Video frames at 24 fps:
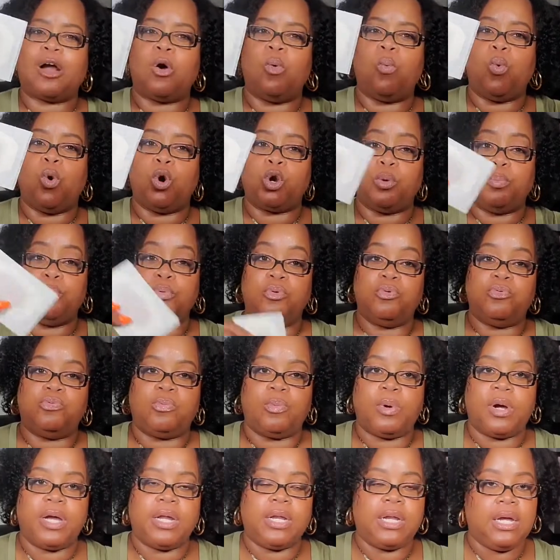a waterproof
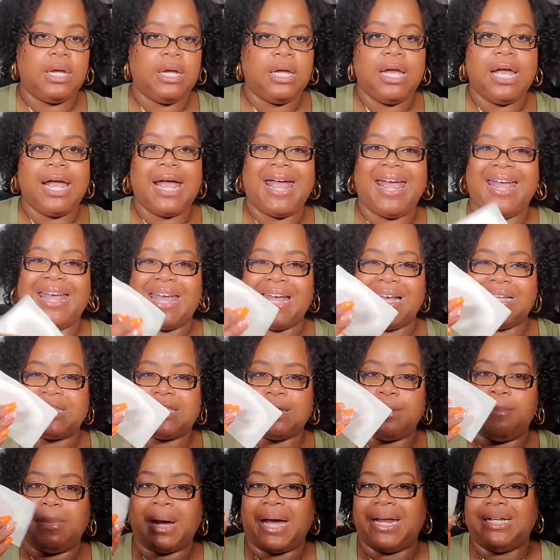one, in case
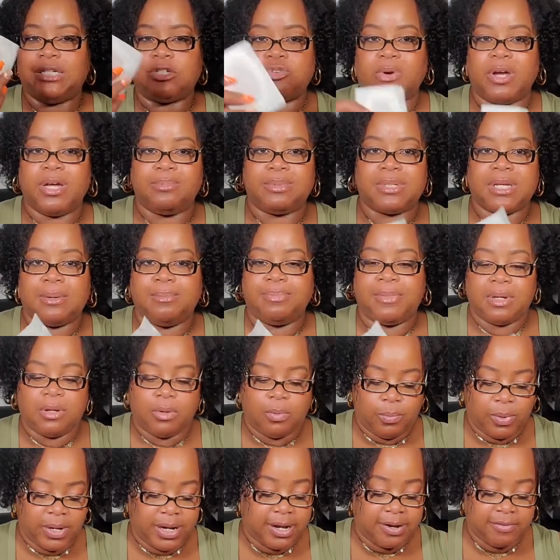somebody scrapes something or
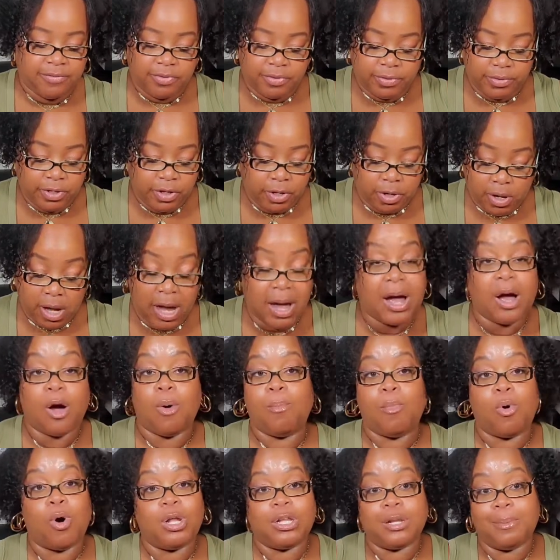whatever. Yo,
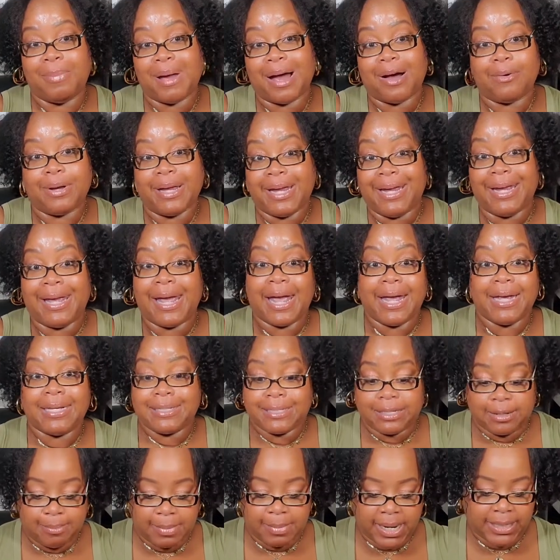I'm all about in case
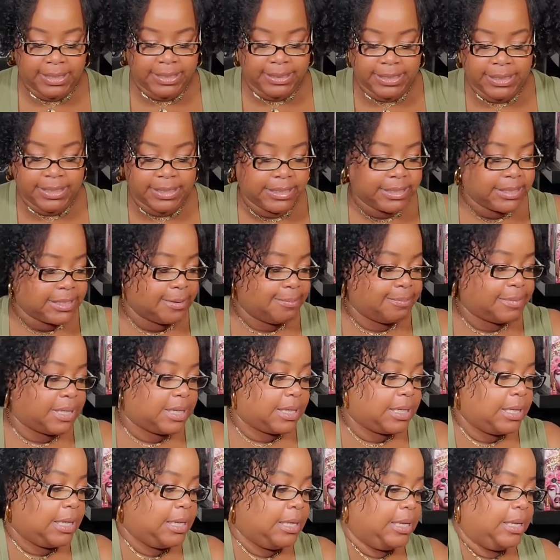somebody does
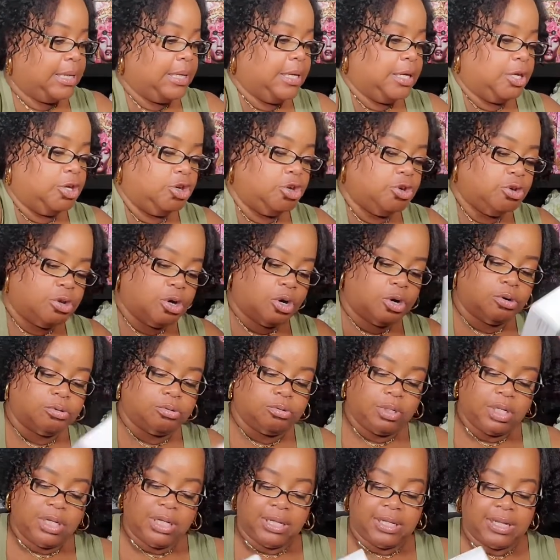something, you know.
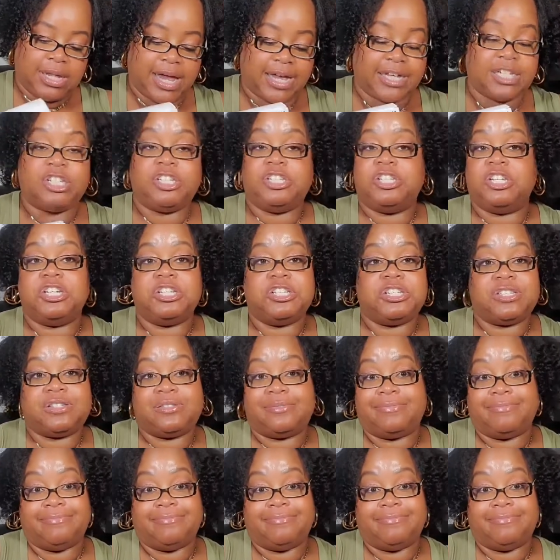That's just